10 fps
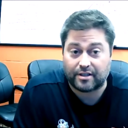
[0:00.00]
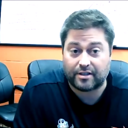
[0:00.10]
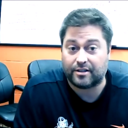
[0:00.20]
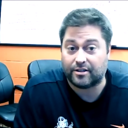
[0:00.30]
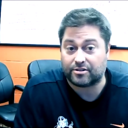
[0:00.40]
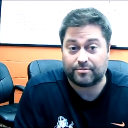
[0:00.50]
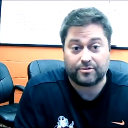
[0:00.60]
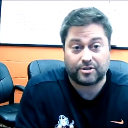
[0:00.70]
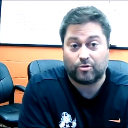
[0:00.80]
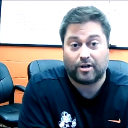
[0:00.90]
and there's
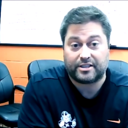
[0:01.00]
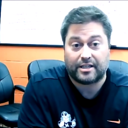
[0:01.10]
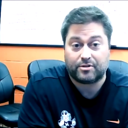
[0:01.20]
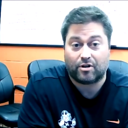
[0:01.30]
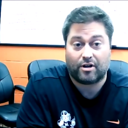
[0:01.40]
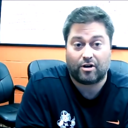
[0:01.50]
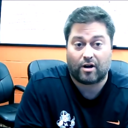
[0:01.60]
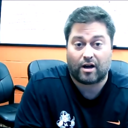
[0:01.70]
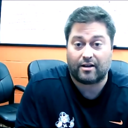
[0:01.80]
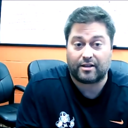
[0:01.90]
some great teams in
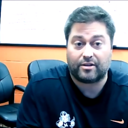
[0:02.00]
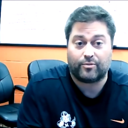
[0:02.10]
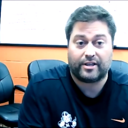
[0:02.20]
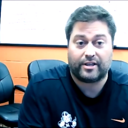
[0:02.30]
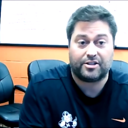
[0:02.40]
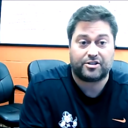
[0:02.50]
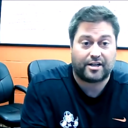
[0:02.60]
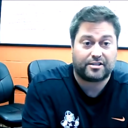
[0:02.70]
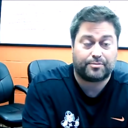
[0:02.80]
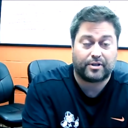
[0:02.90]
Ohio that we get a
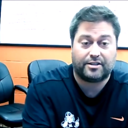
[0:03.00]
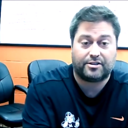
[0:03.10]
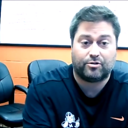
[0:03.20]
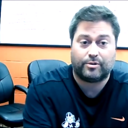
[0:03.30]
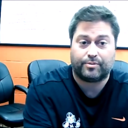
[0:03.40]
chance to play too.